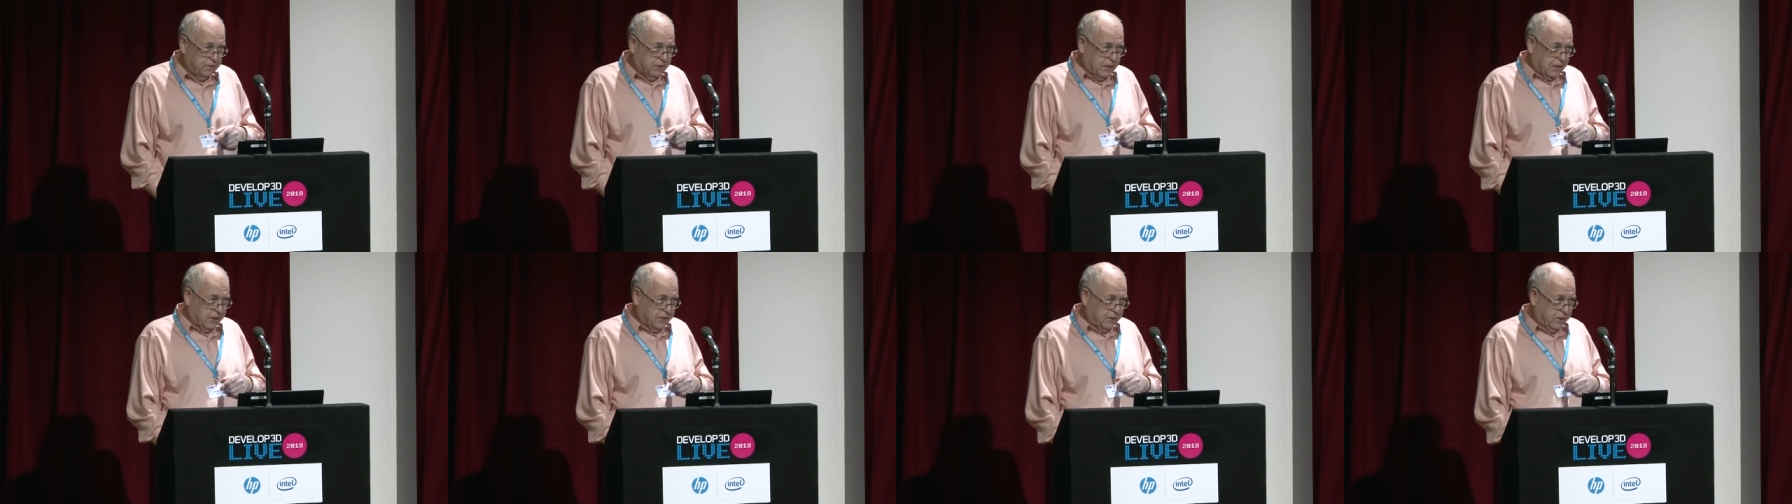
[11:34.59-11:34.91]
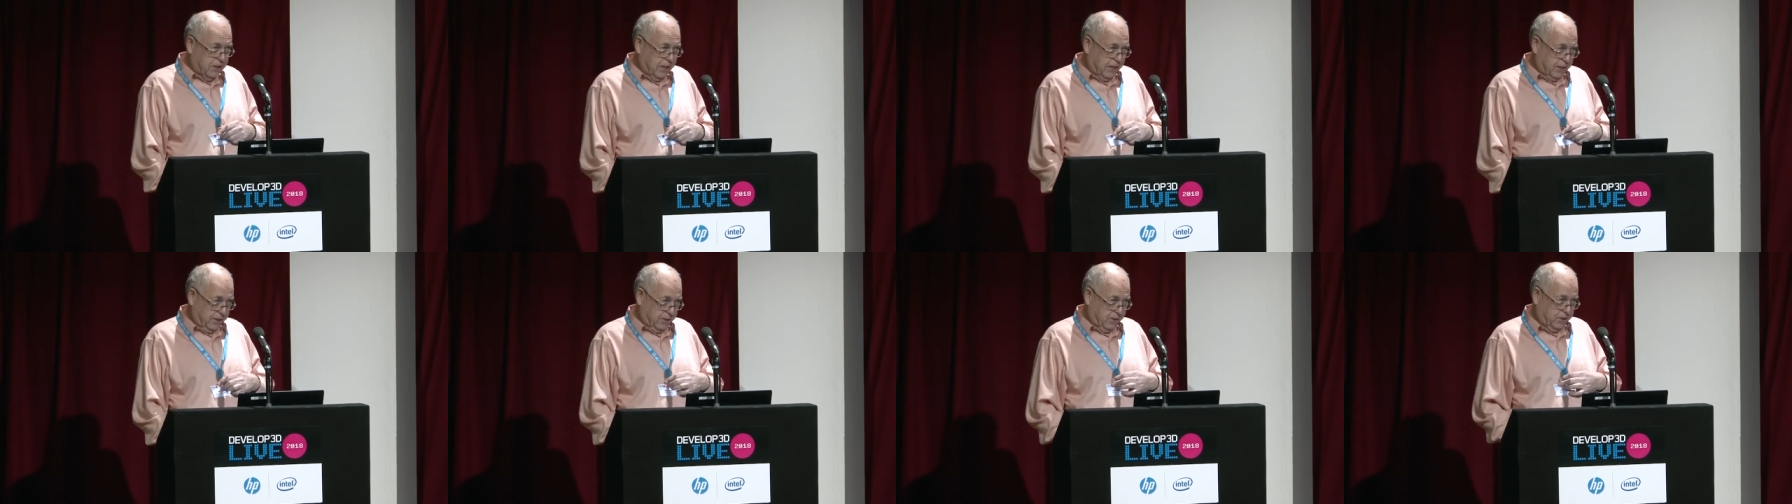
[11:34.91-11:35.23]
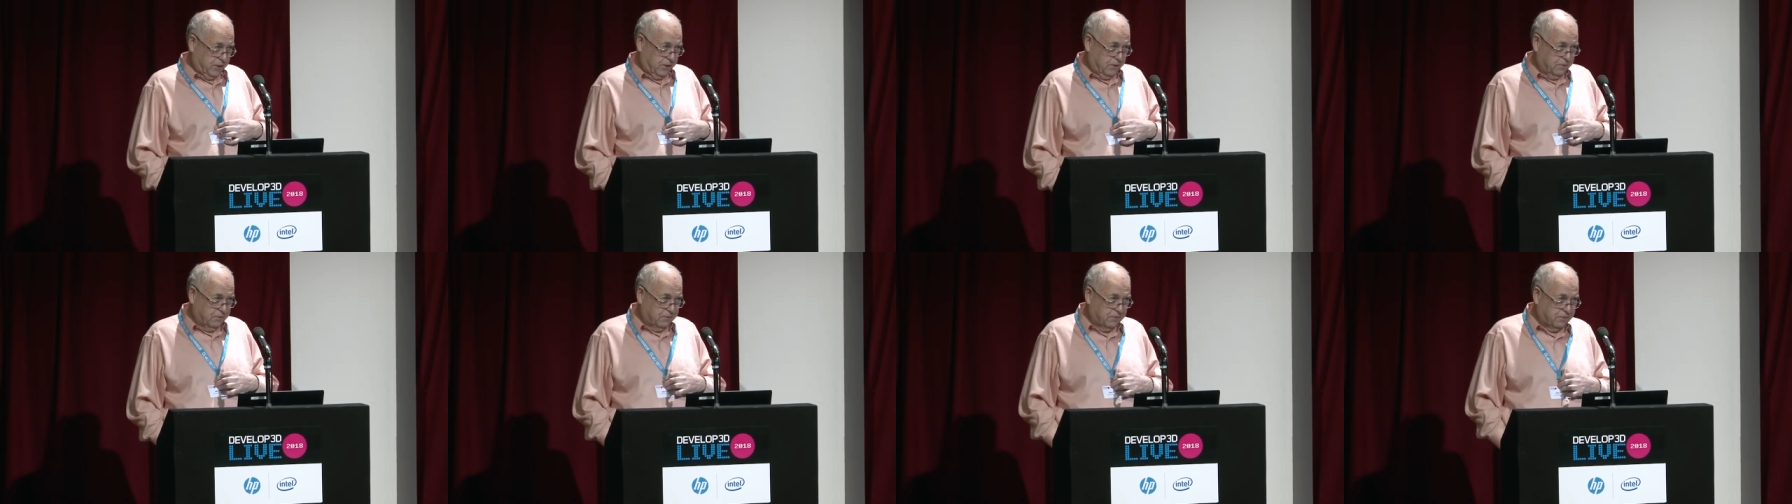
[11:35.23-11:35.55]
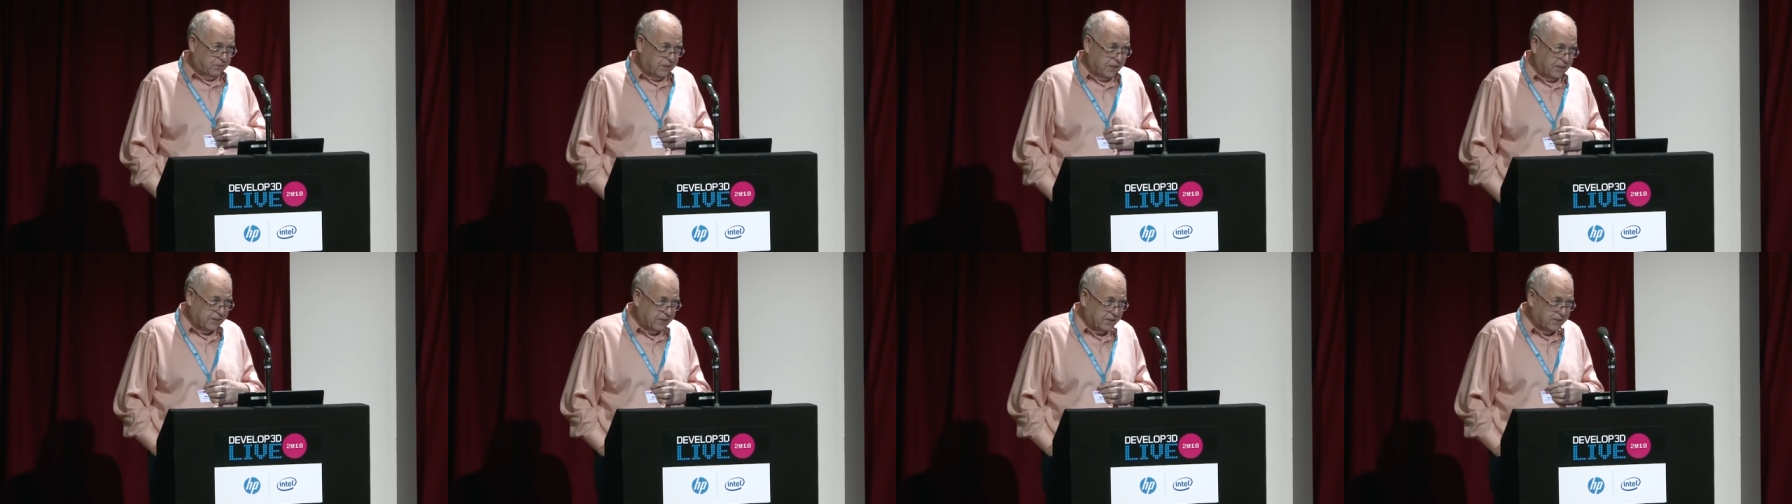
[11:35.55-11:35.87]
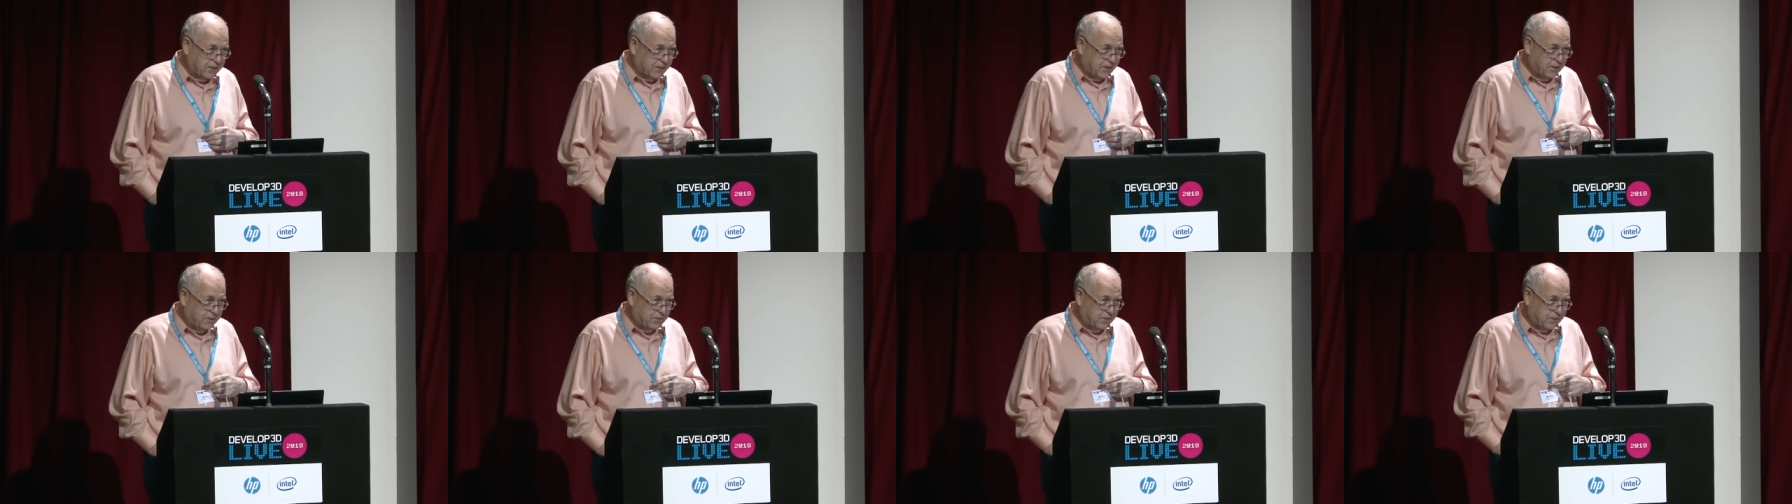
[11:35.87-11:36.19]
our TechSoft friends
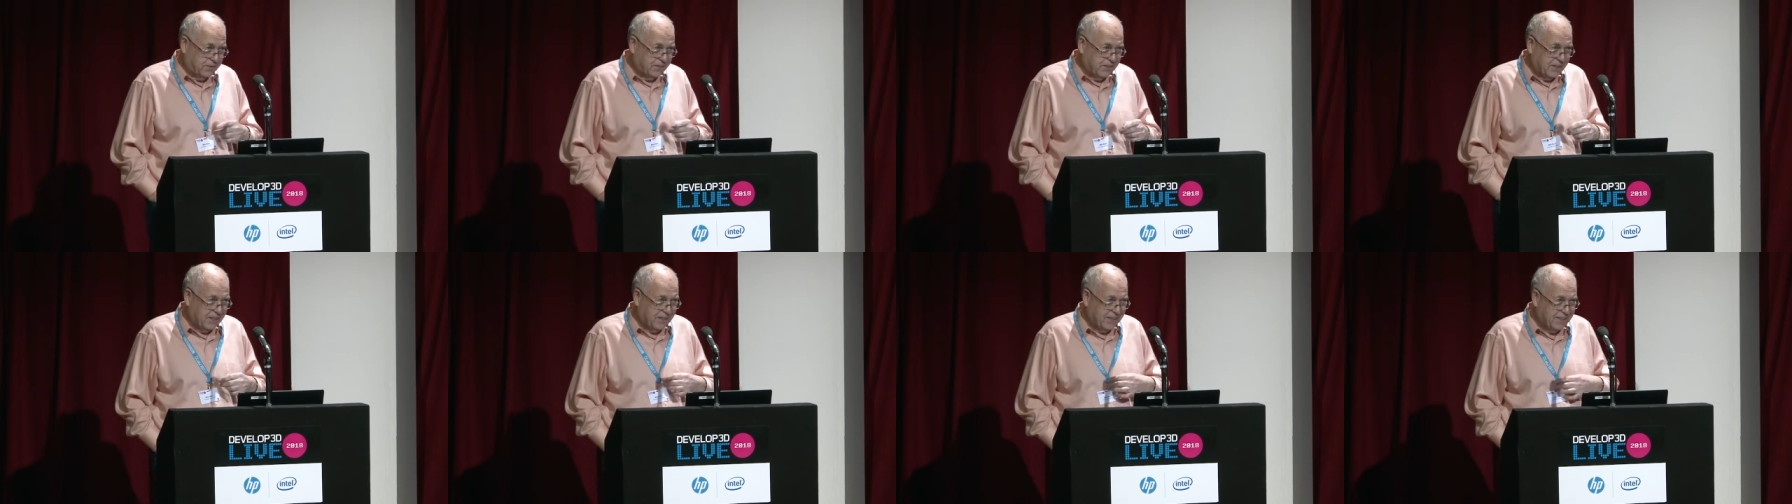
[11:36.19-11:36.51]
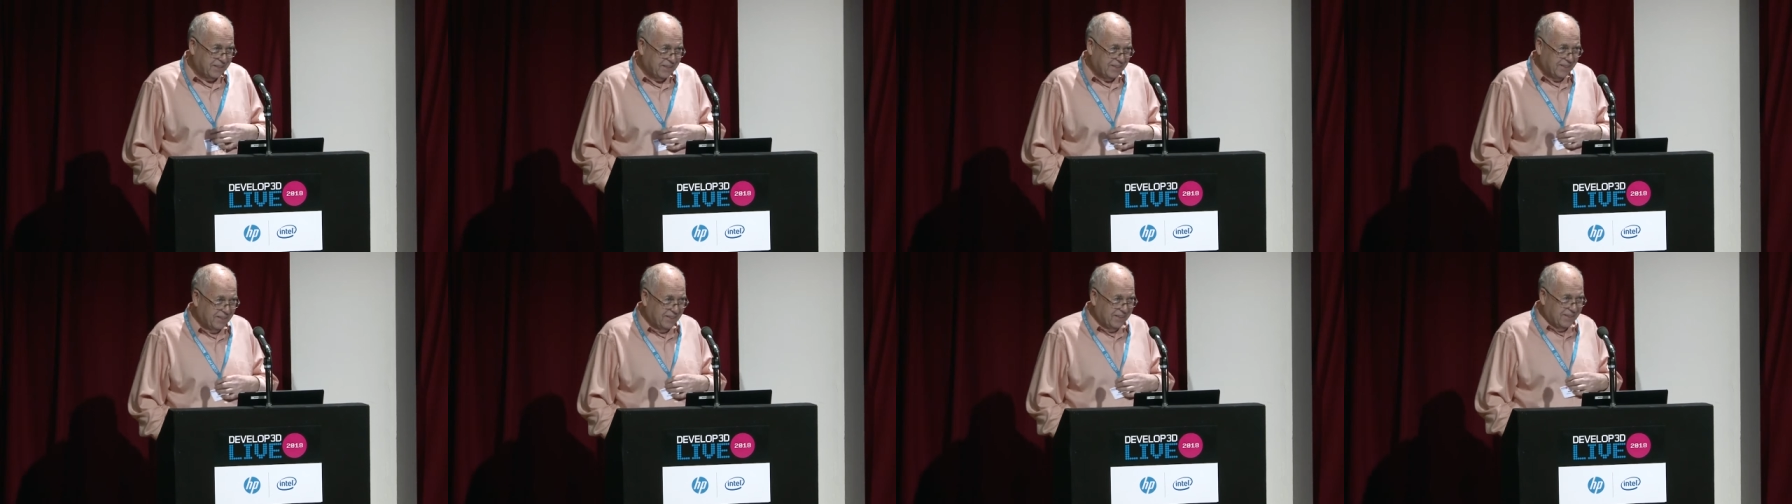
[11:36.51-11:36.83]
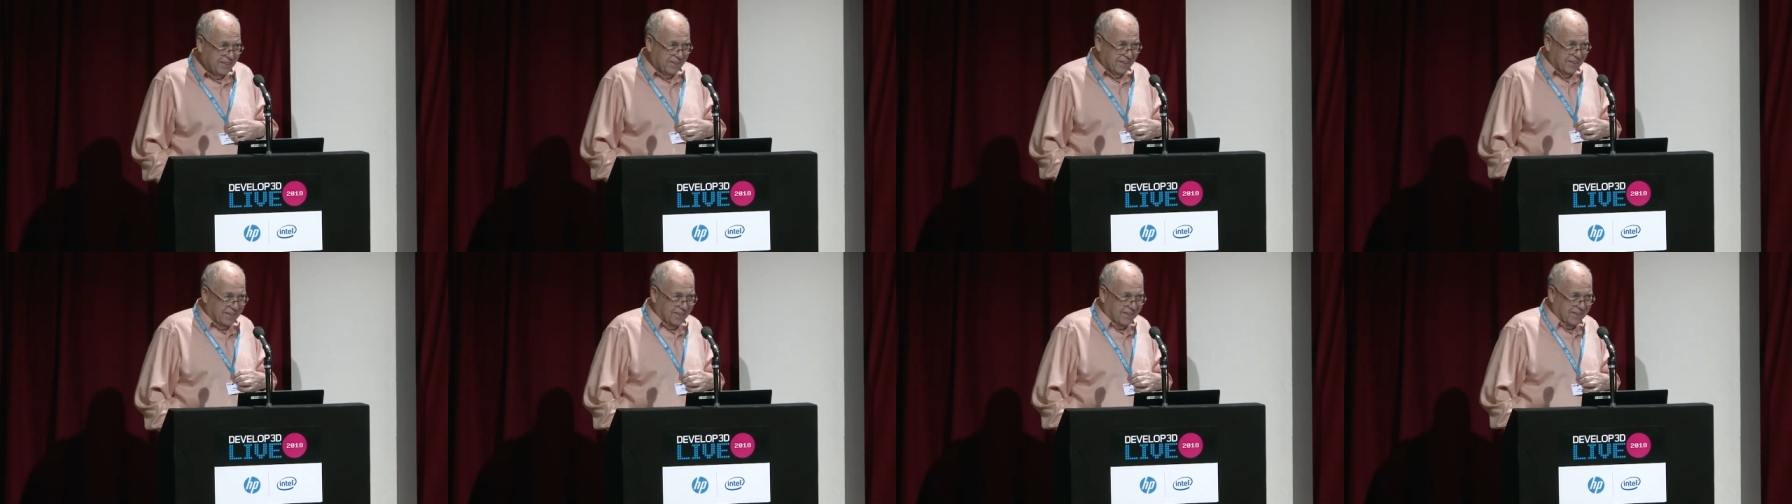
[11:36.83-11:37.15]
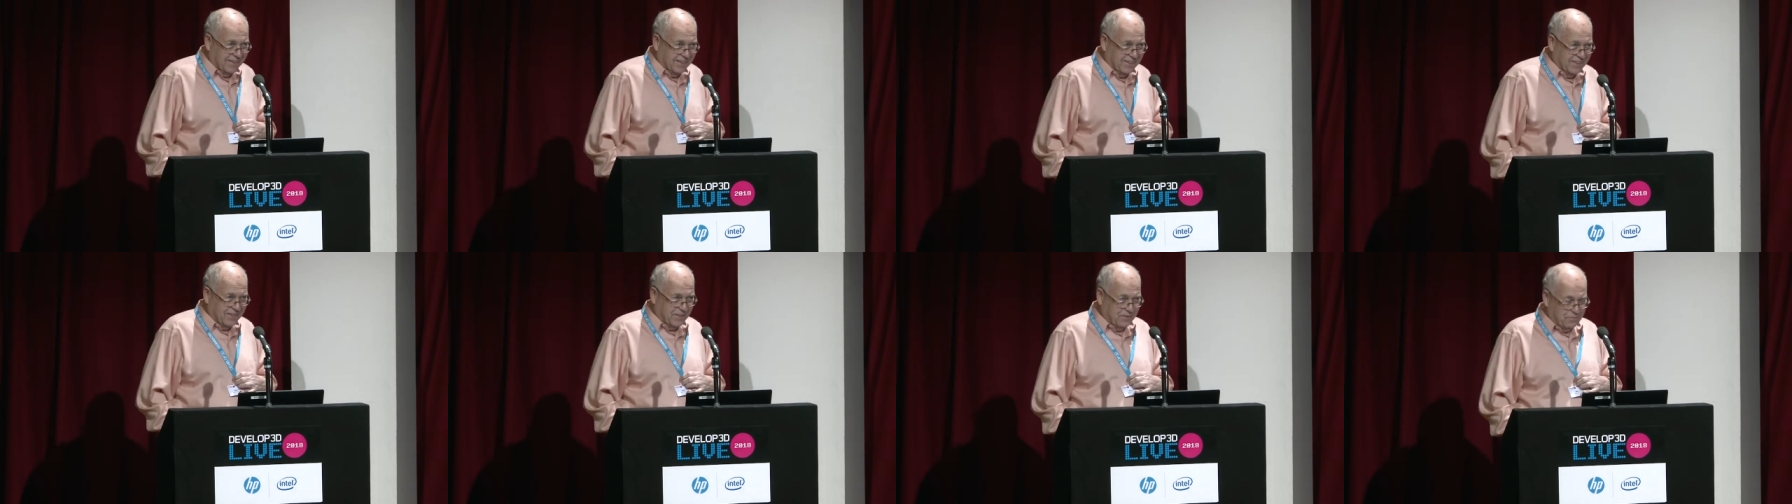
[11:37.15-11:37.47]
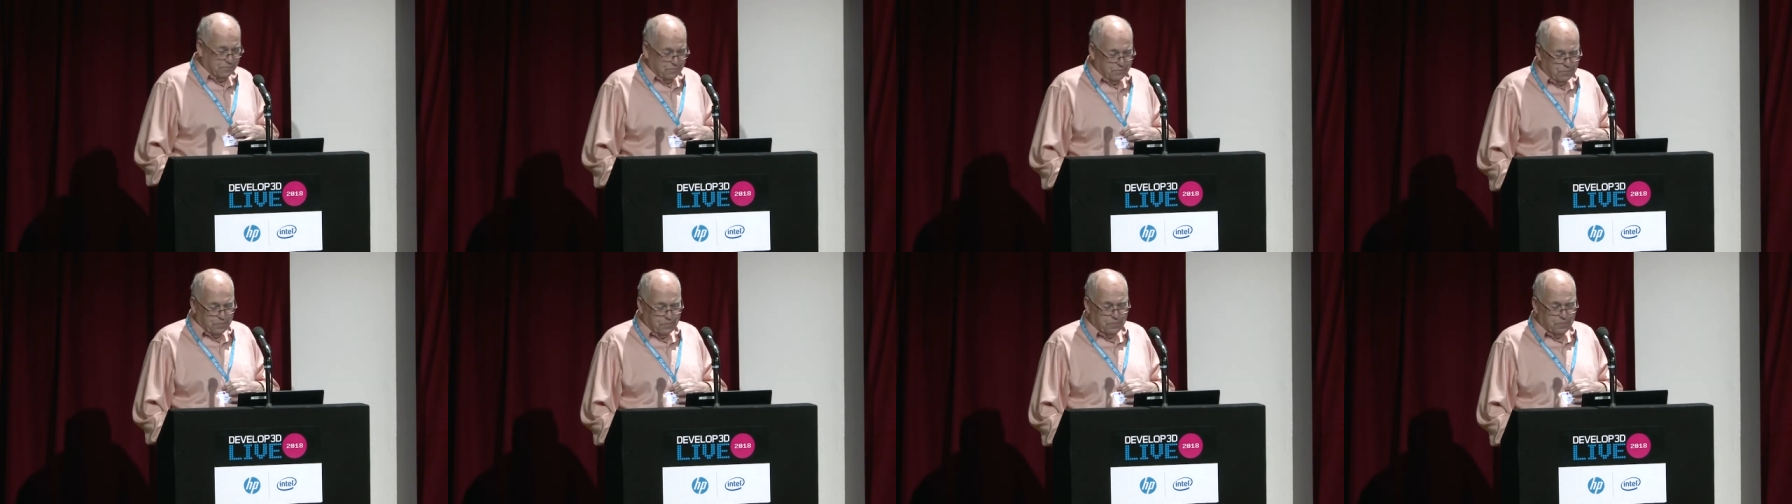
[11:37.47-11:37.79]
over there, and